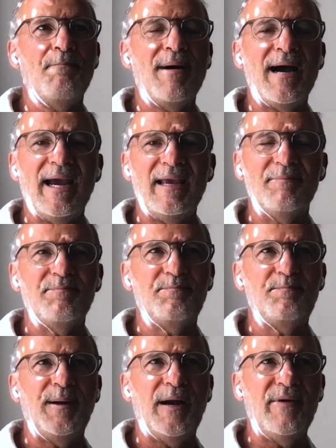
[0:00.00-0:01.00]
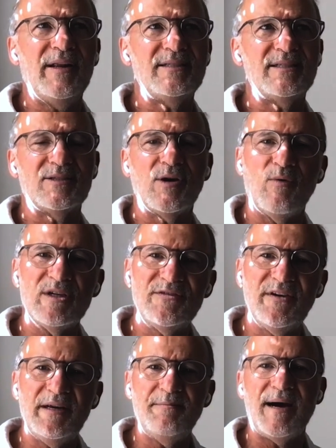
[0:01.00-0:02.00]
my parents. So I
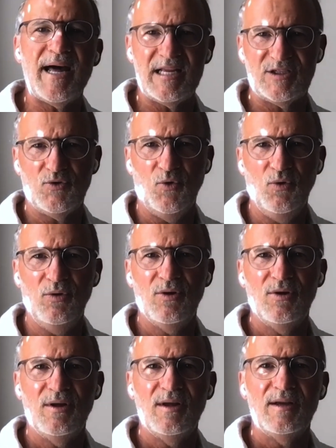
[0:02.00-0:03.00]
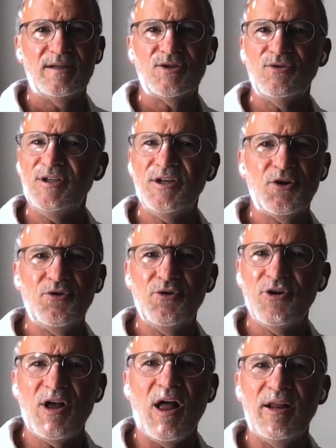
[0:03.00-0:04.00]
was very bad at school. So didn't go
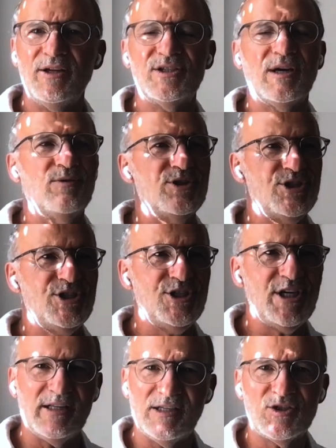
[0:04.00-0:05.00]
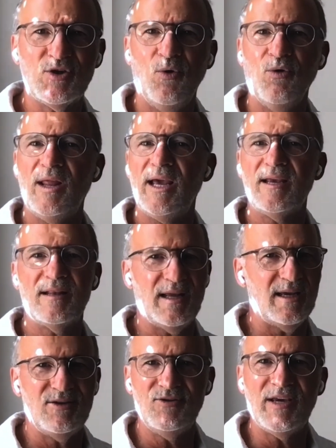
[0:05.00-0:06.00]
to college. I was shit at school, like
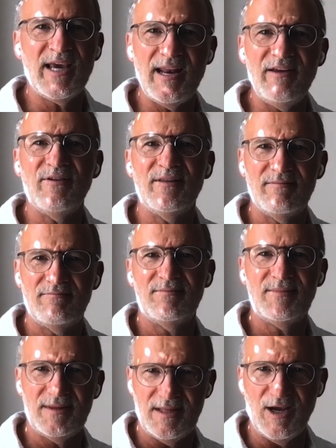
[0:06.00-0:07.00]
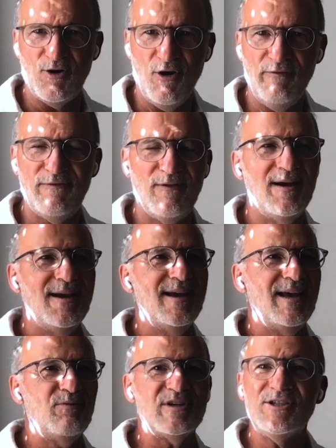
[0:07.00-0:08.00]
like you can't even think of.
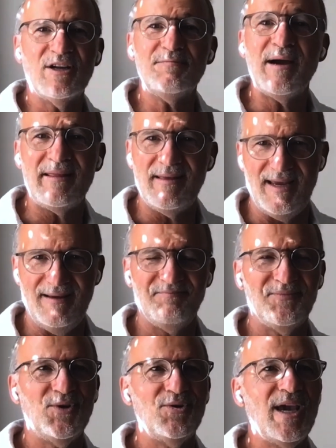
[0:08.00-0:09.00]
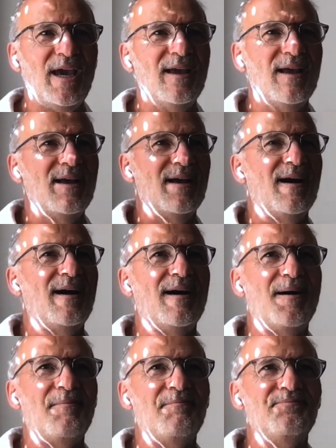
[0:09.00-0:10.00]
It was not my thing. Okay.
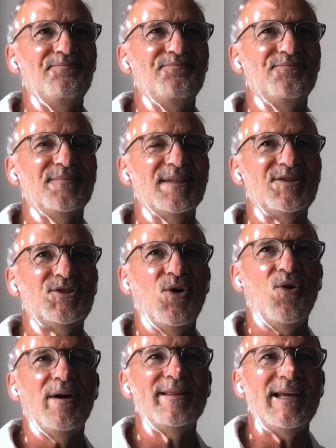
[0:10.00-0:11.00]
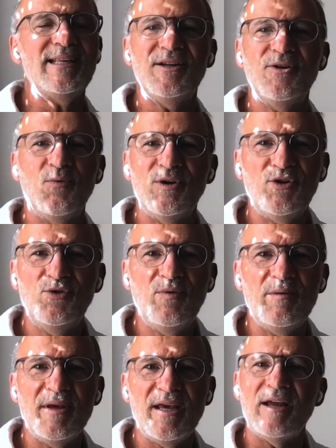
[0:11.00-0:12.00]
Um, so they didn't know what to do
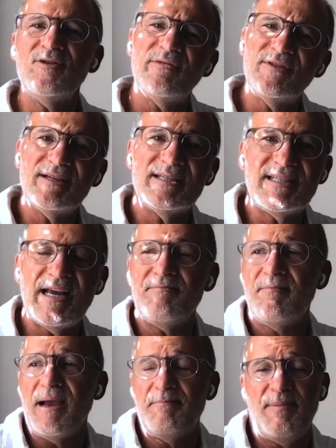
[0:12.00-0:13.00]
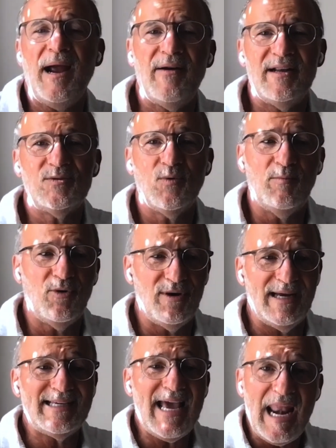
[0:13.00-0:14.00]
with me. And you have to understand, my parents were
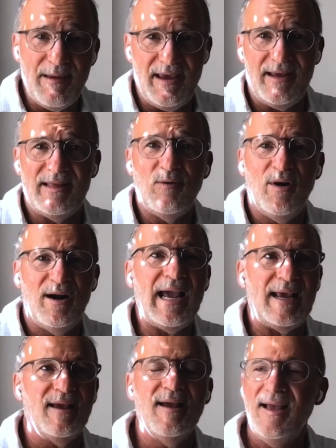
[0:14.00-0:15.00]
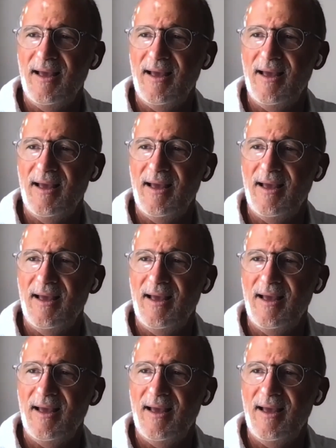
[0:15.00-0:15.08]
more academic. They were like